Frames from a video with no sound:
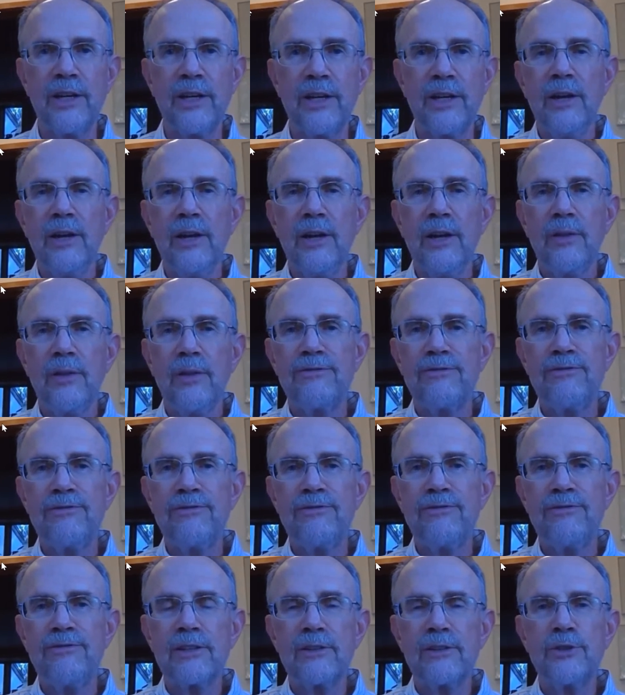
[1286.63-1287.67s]
the
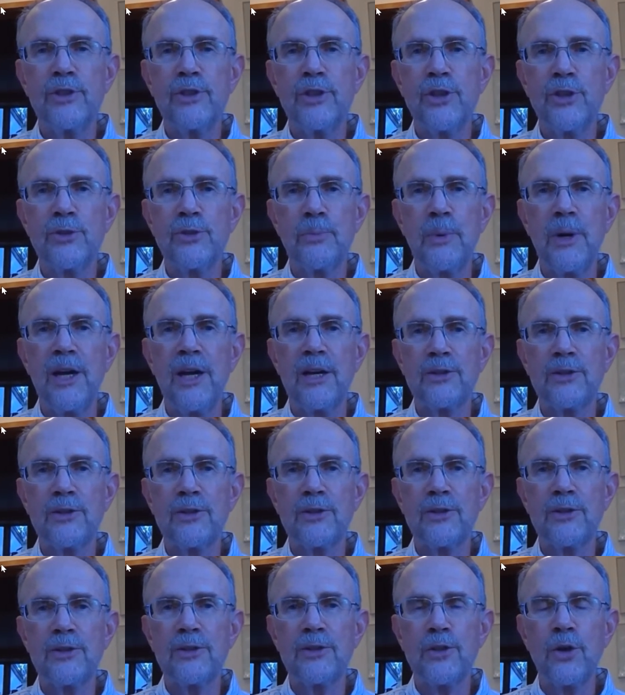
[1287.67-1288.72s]
effect of Juice Plus
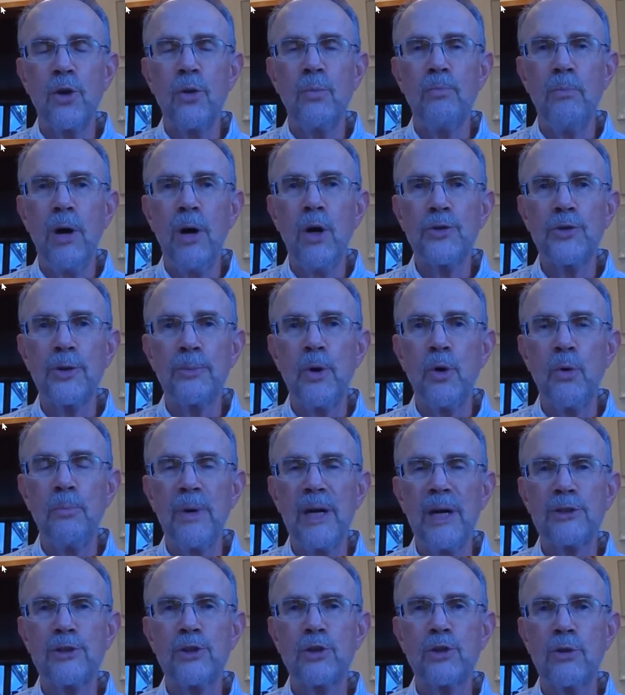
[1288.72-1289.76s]
on multiple
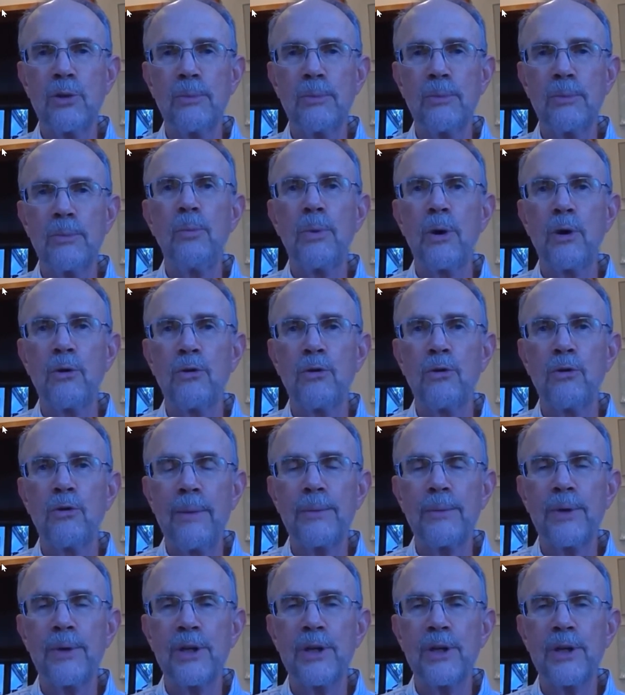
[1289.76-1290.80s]
measurable
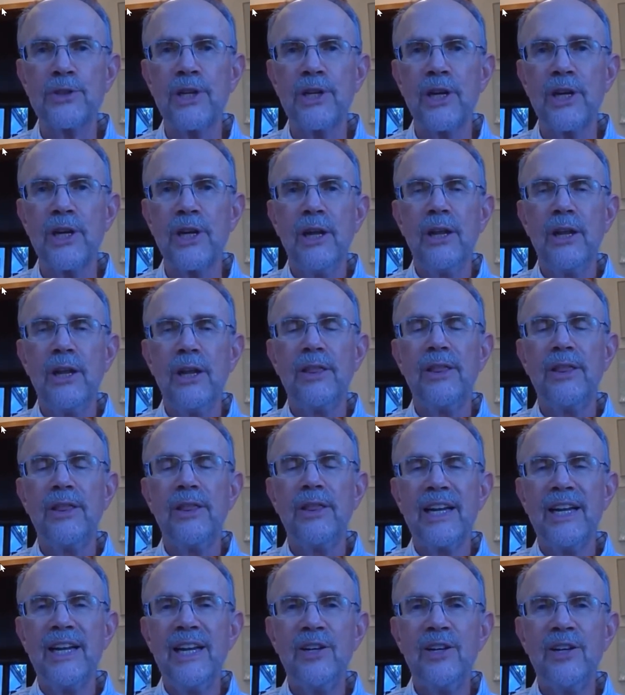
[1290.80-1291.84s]
parameters that
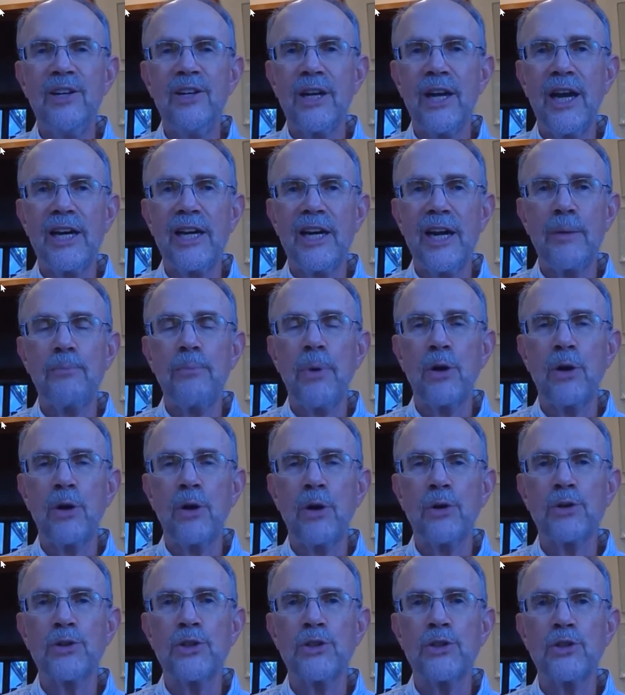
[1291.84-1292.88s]
indicate a
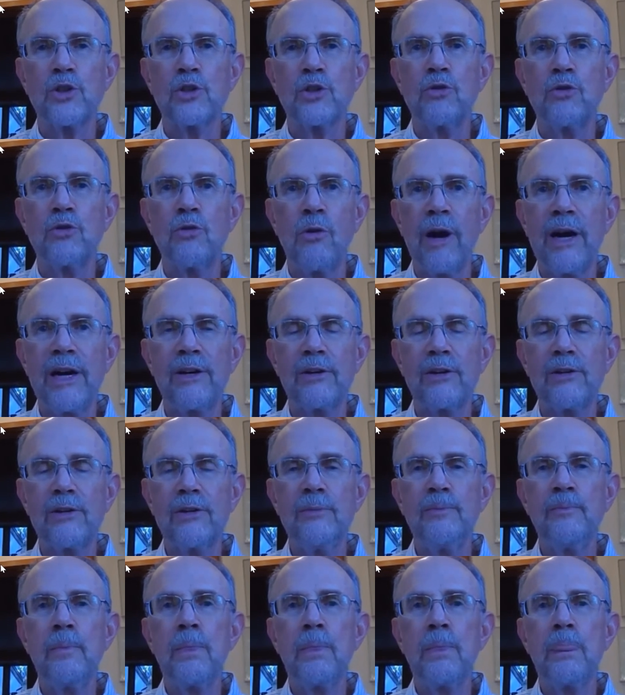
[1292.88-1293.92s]
person's greater
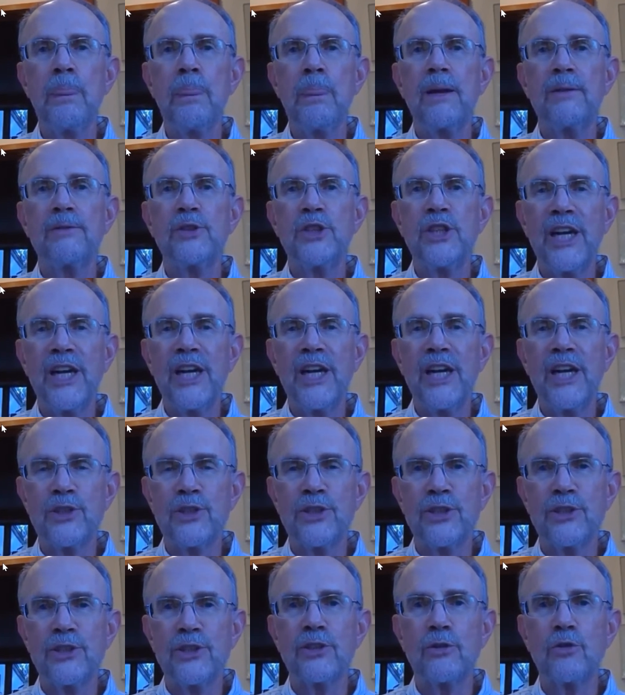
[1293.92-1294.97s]

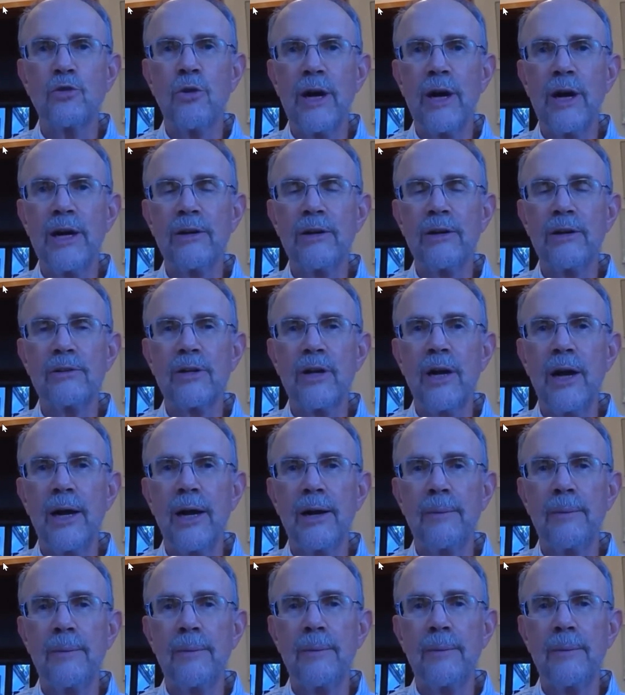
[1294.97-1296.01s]
chances, greater
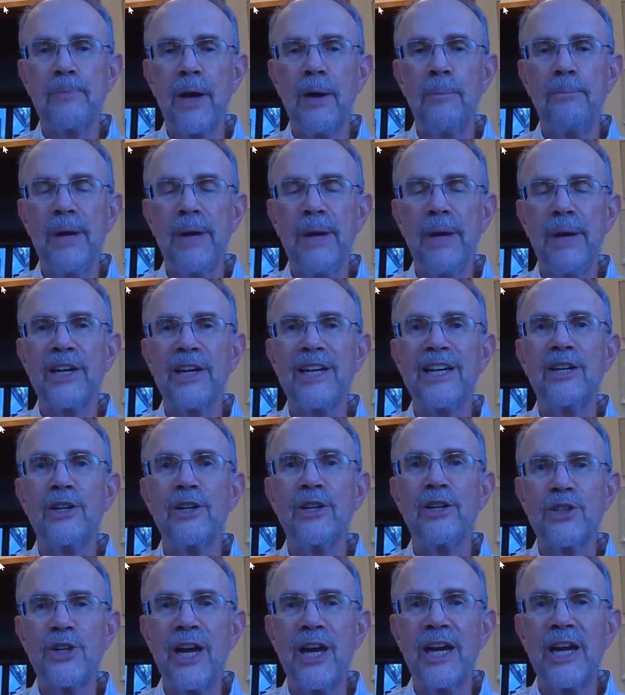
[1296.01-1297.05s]
ability to
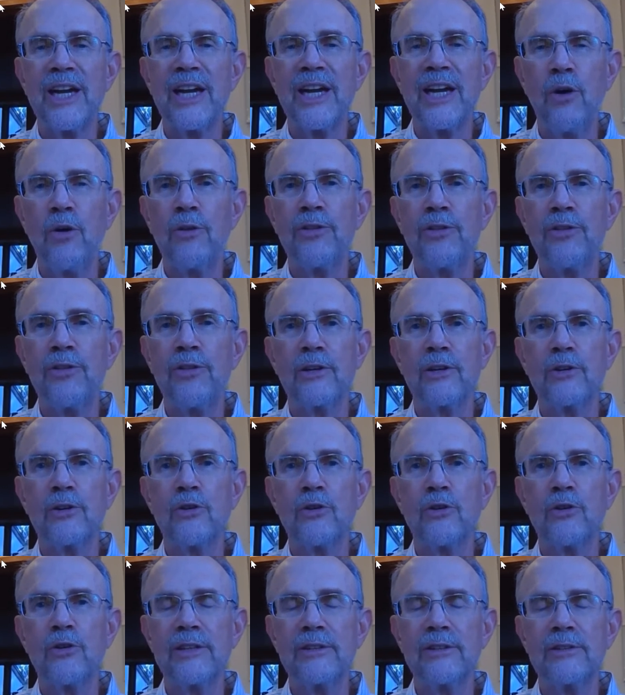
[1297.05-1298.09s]
stay healthy, or
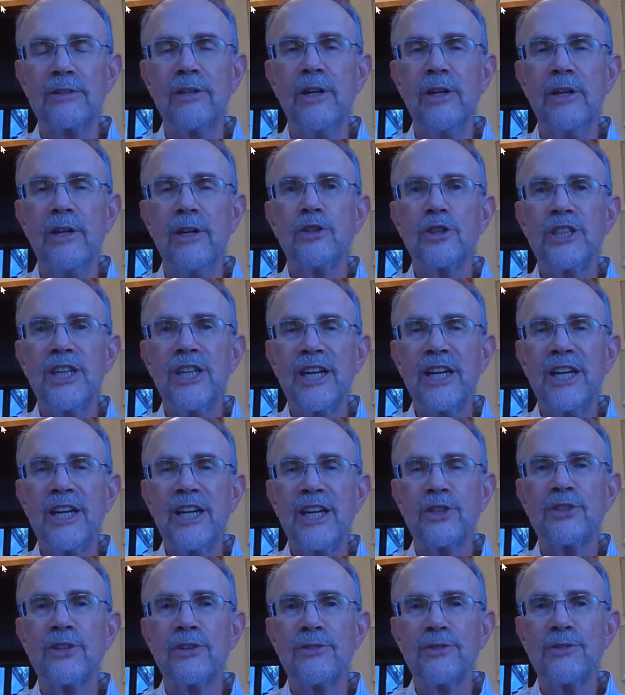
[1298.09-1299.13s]
greater chances
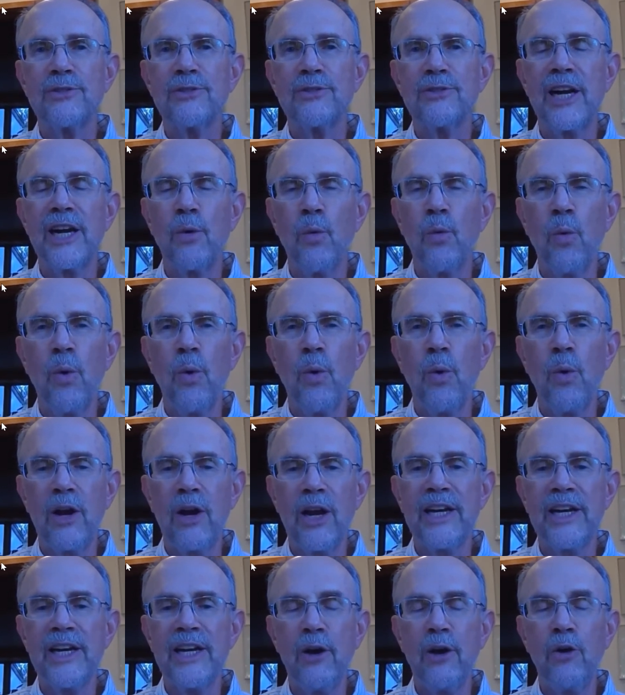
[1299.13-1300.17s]
of staying well
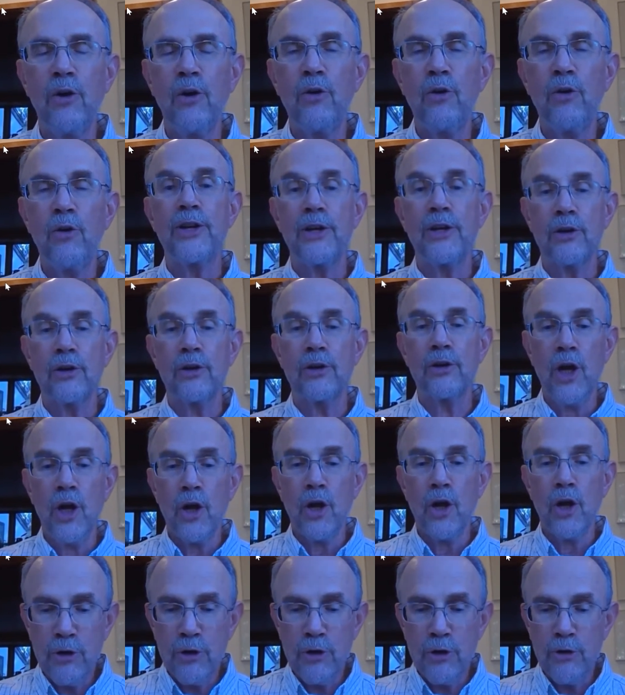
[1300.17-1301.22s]
and healthier
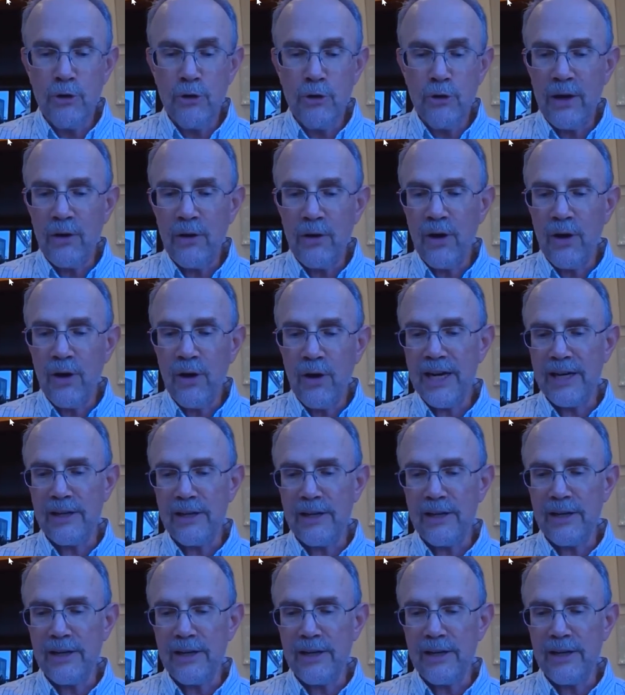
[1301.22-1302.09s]
throughout life.